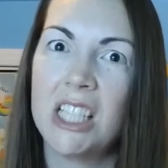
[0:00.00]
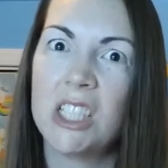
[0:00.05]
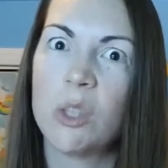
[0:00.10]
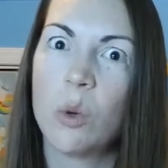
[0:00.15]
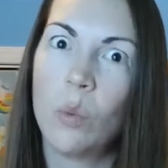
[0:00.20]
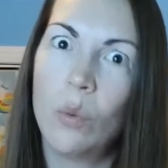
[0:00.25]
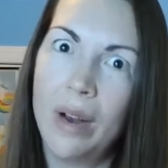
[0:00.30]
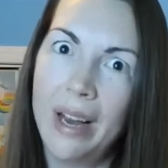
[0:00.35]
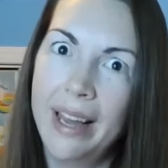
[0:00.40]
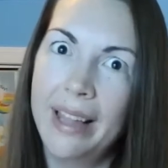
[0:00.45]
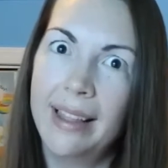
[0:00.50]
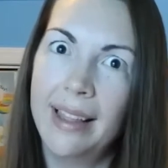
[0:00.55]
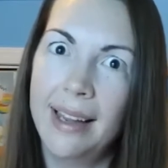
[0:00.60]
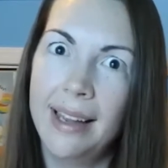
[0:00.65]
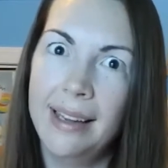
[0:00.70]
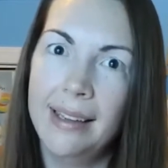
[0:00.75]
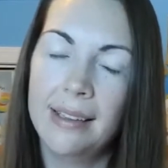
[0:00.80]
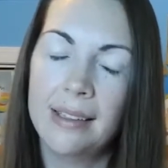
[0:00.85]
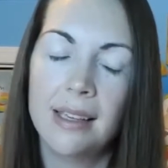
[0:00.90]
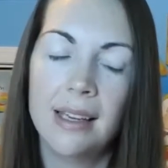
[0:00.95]

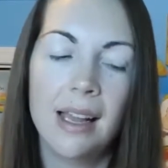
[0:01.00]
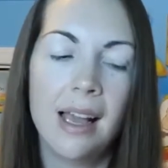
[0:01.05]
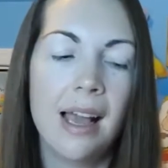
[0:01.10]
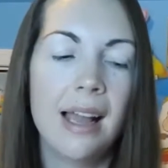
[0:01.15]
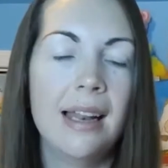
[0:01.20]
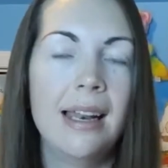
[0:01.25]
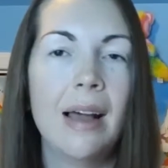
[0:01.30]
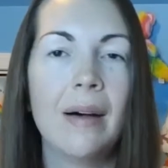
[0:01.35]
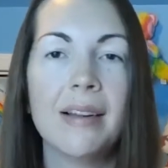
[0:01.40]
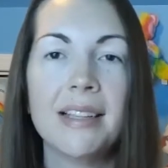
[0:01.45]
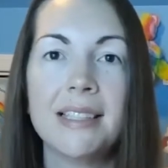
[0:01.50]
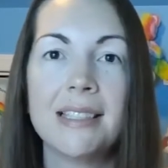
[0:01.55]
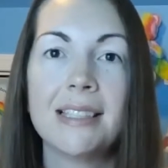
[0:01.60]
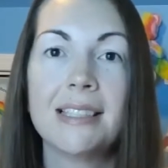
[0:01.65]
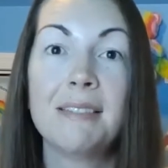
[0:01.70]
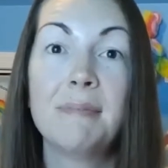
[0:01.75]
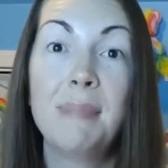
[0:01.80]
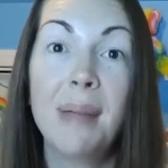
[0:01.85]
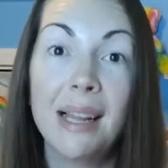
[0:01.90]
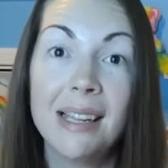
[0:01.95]
Twilight. Now
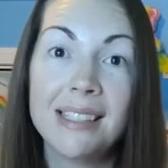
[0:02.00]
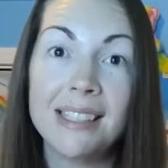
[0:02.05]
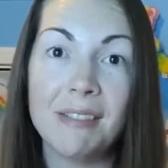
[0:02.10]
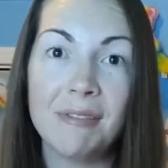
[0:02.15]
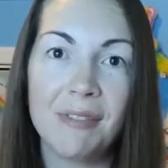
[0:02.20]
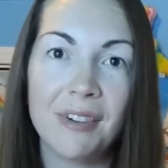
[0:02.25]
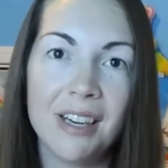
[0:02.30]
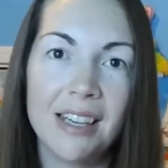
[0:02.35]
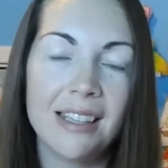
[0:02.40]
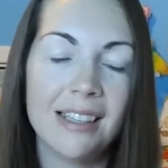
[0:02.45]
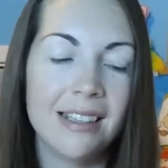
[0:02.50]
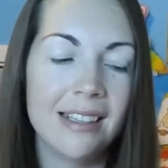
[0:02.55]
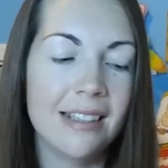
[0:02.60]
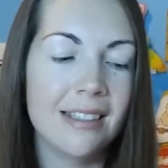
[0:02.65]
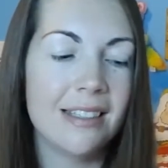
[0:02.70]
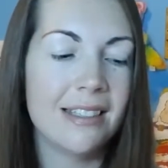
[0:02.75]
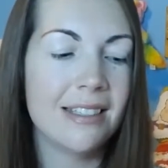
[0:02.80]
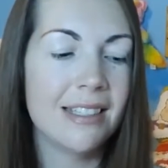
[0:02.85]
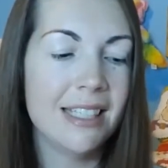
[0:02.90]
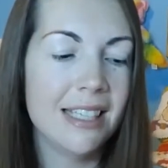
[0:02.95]
it's spelled different.
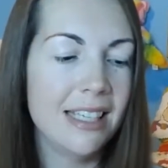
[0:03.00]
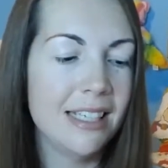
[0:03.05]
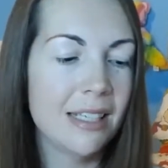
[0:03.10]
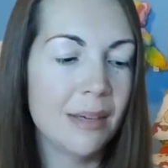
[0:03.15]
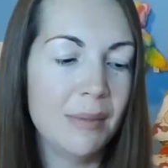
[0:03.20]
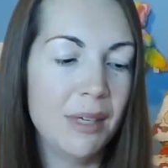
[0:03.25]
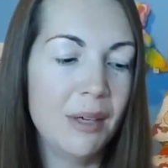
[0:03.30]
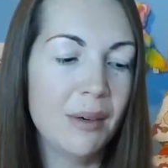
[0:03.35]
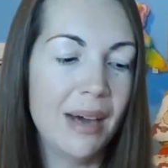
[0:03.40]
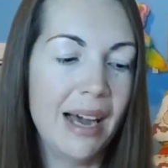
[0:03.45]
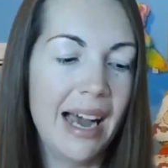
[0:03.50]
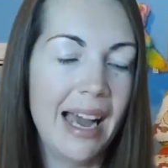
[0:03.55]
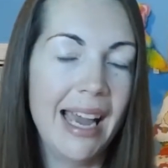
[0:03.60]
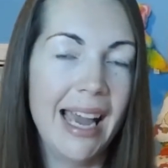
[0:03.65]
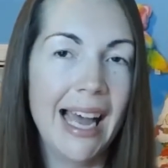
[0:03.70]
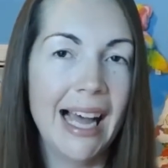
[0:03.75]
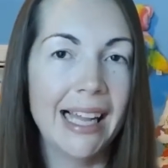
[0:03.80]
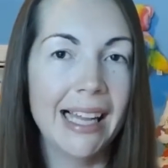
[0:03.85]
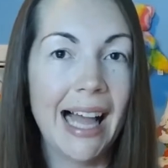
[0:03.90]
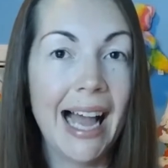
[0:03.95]
It's
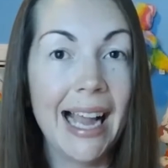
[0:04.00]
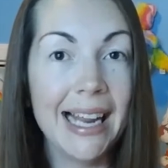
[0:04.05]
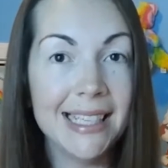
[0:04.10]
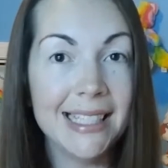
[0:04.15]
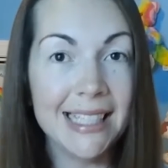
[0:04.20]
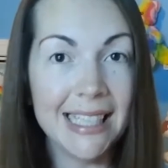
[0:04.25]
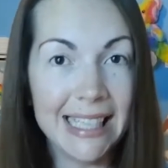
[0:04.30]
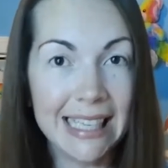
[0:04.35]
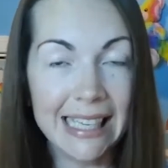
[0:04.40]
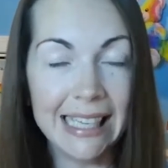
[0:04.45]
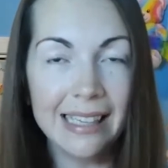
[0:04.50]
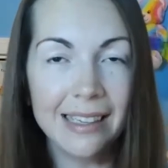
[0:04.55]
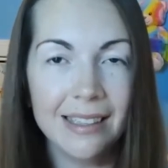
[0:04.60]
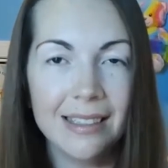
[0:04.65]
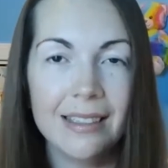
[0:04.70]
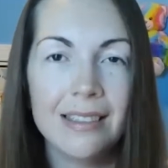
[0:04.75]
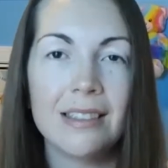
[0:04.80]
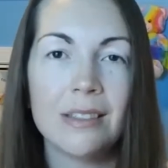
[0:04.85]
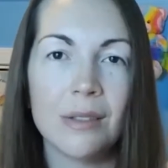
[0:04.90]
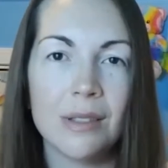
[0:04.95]

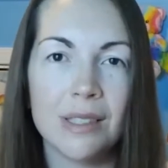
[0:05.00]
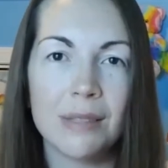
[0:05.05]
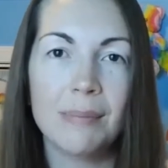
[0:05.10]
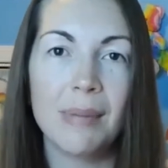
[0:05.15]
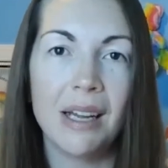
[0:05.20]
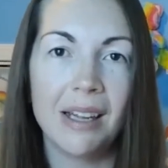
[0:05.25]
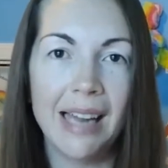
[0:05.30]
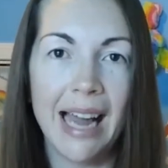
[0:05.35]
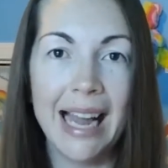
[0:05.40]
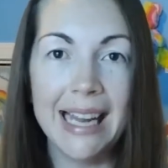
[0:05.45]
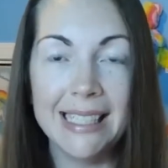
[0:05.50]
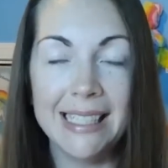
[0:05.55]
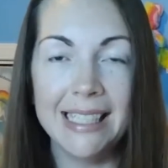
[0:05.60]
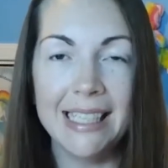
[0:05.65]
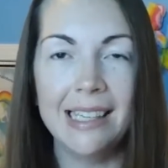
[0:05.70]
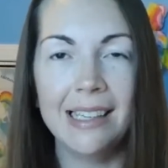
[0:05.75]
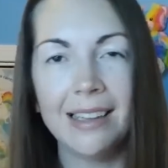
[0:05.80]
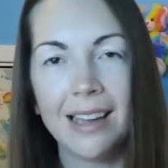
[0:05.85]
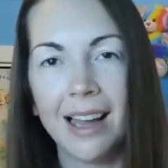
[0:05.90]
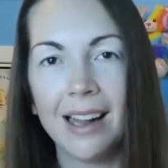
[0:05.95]
T-W-I-L-I-T-E, so it's spelled
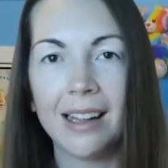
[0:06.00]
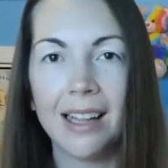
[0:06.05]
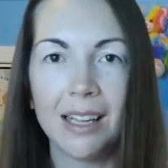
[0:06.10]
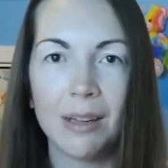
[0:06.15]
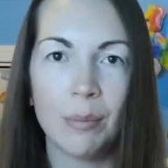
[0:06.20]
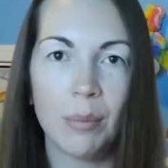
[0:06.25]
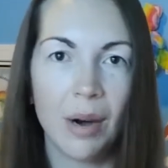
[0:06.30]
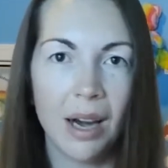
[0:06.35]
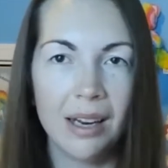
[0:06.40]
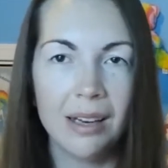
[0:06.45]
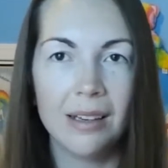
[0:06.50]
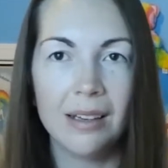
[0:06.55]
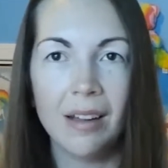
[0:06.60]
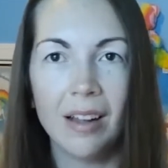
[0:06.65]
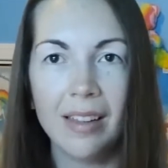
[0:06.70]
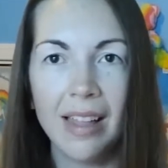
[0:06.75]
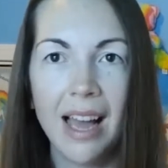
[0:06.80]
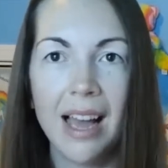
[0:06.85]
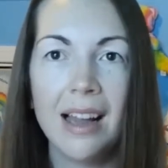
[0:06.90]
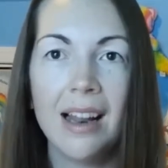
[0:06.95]
I-T-E, kind of like bright and
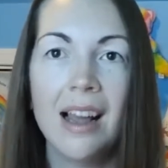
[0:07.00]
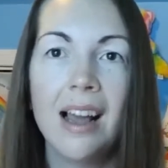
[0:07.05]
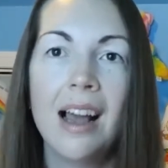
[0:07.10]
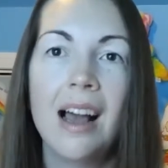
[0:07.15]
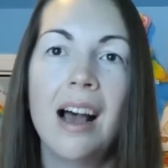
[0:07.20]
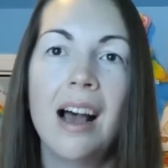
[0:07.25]
all that.